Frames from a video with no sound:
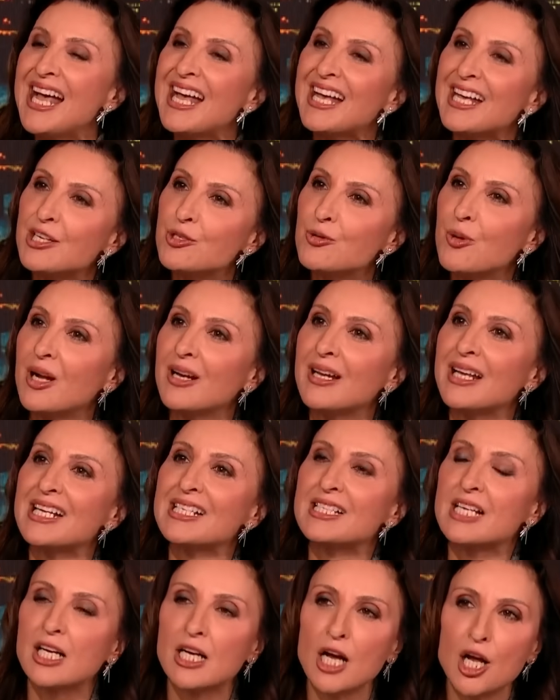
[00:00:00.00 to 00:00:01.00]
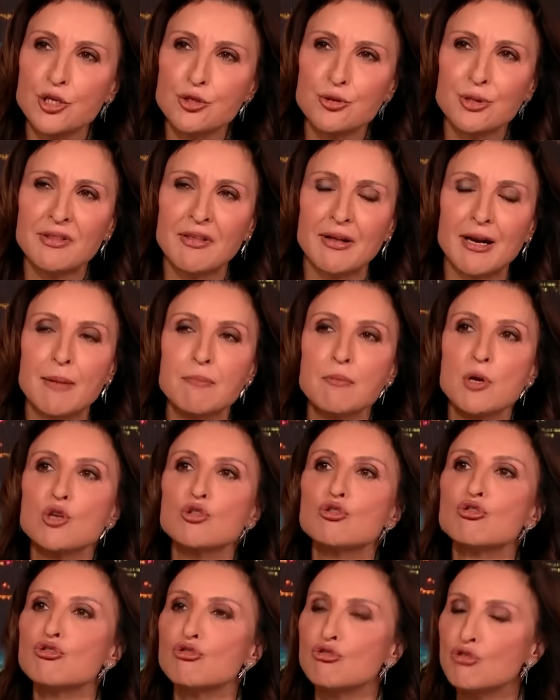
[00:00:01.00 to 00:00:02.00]
Israel is a country that I'm
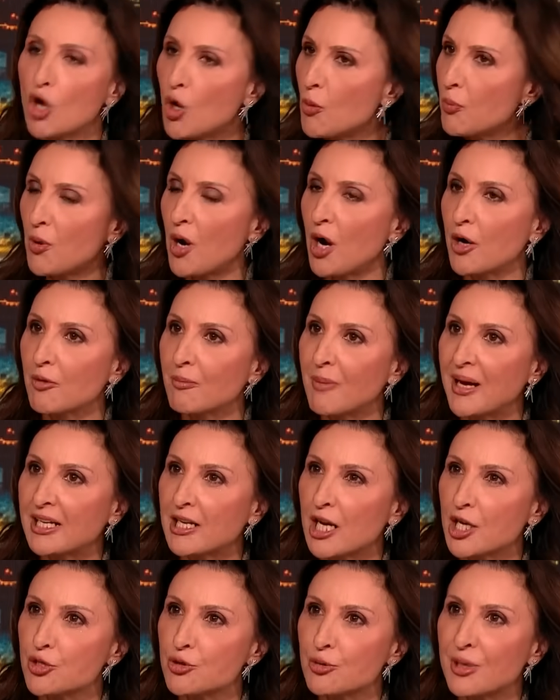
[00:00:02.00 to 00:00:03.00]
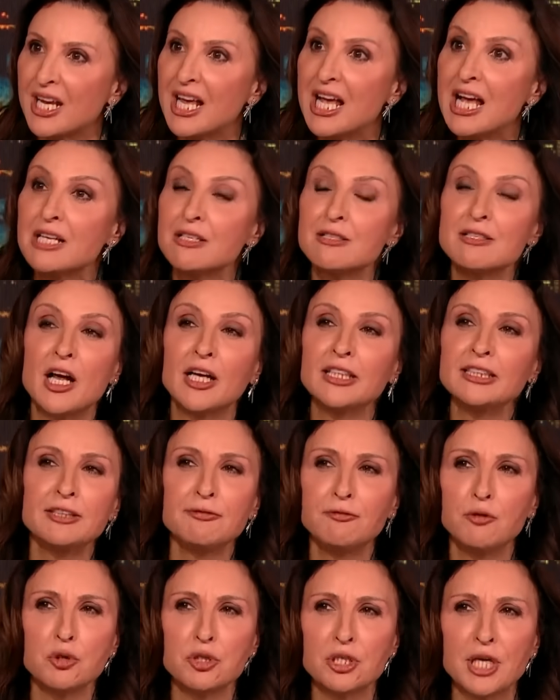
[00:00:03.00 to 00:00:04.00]
so proud of my country.
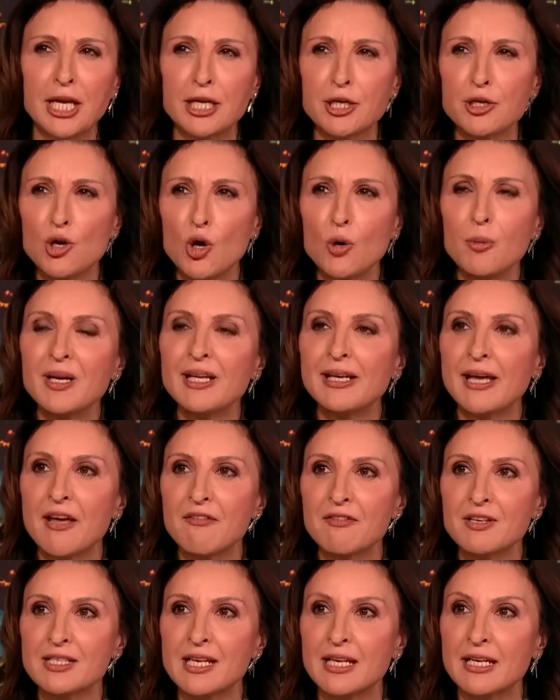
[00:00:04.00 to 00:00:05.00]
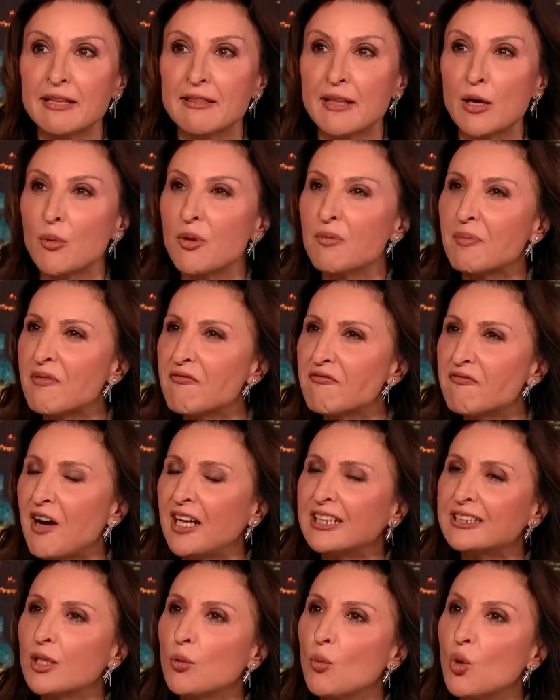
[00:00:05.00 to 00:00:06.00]
1948, nobody gave us anything. We've been
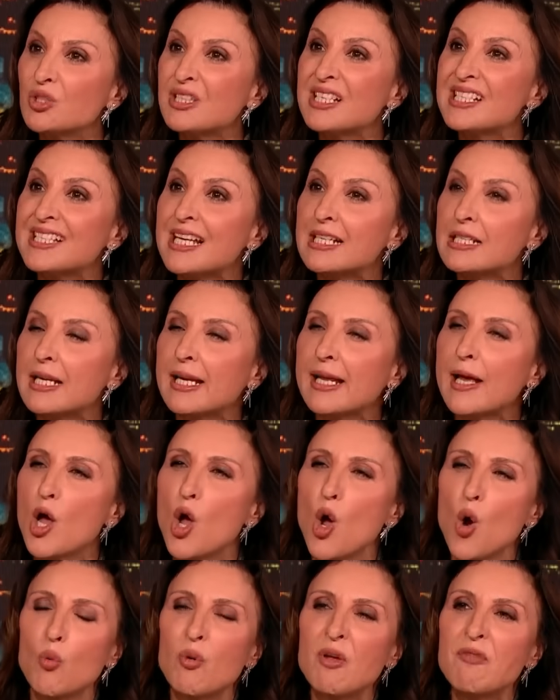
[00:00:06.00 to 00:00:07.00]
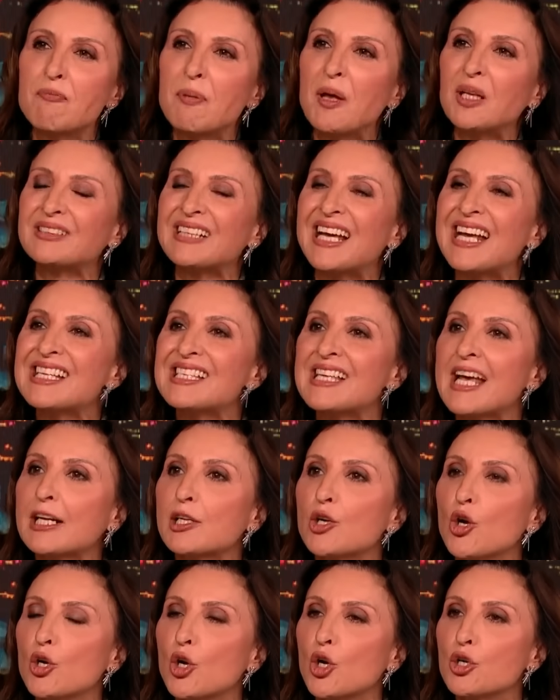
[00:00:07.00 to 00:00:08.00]
fighting wars incessantly. We've built a
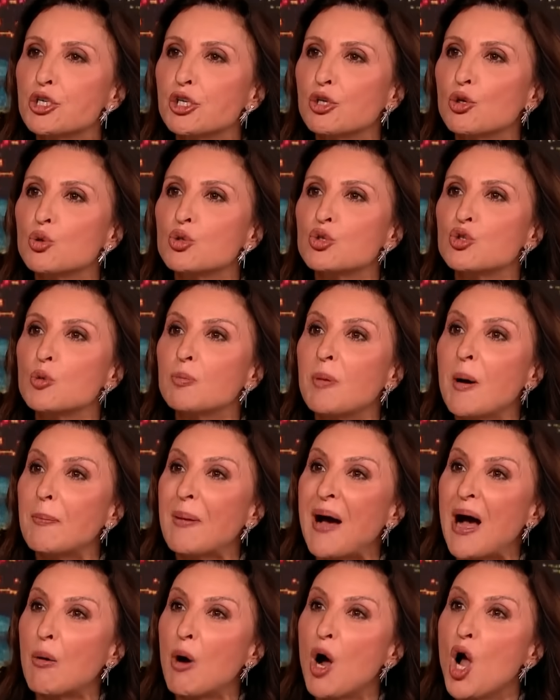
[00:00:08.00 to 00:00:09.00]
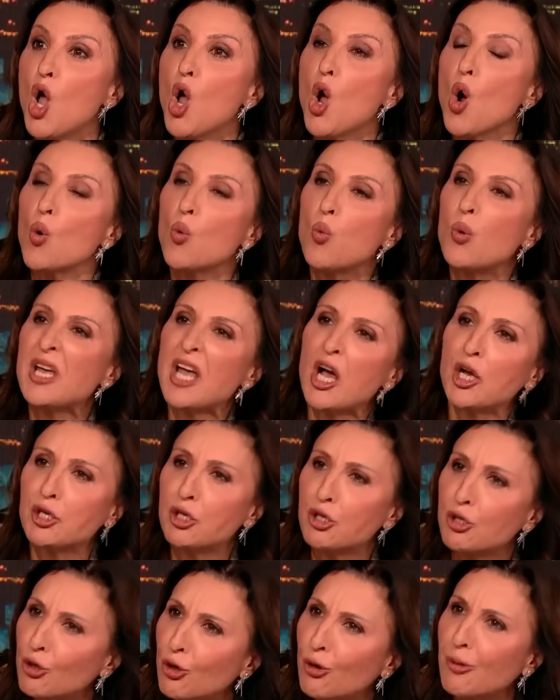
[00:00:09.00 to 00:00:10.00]
technological superpower. We are
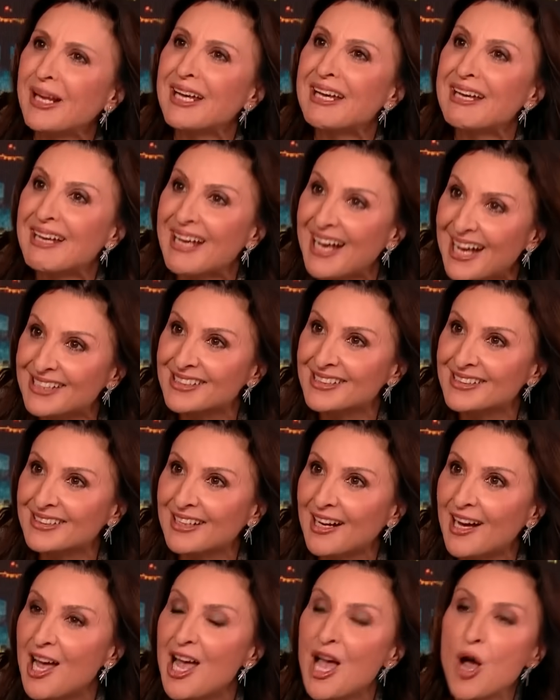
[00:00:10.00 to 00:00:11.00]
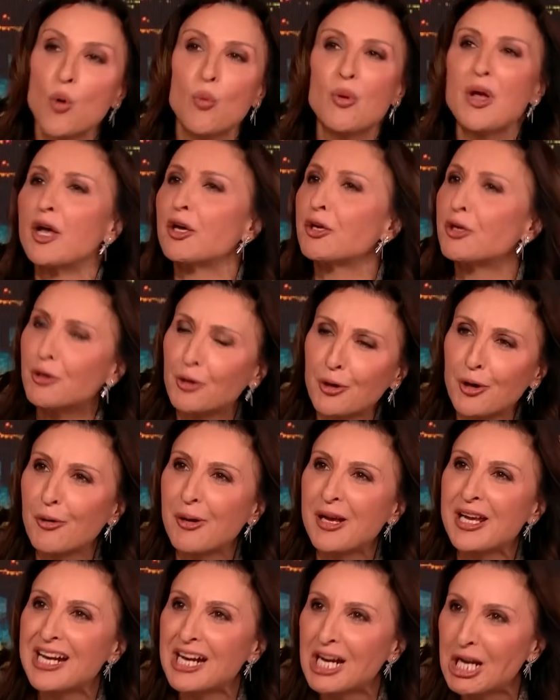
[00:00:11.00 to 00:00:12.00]
curing cancer. We are
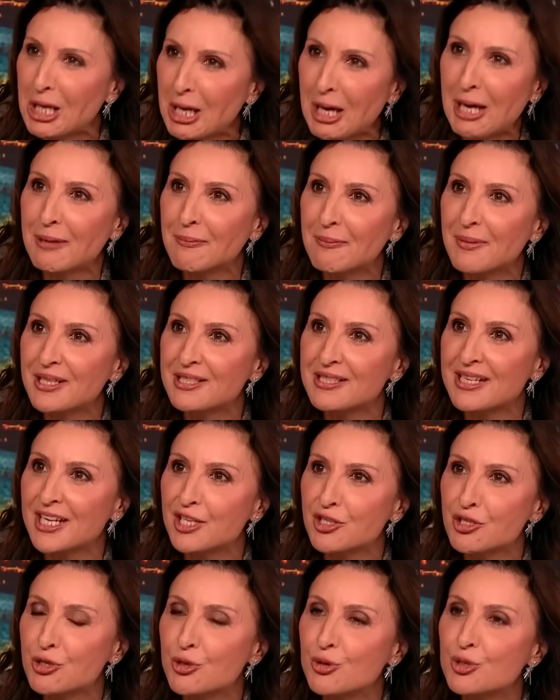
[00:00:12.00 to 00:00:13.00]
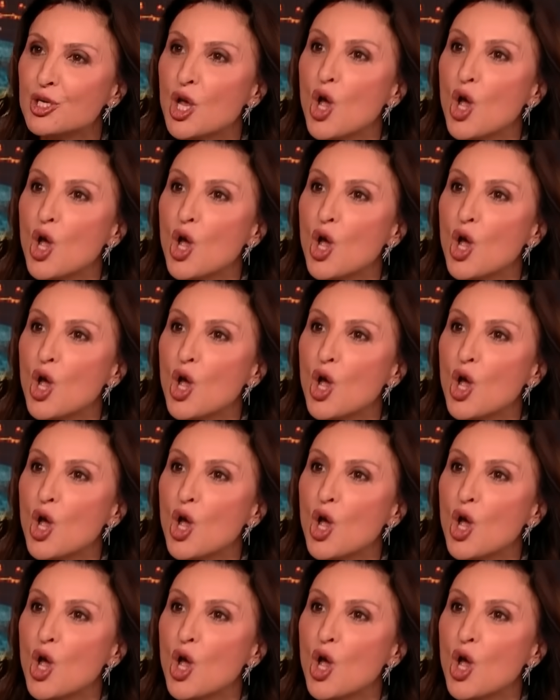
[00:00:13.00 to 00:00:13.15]
curing climate issues.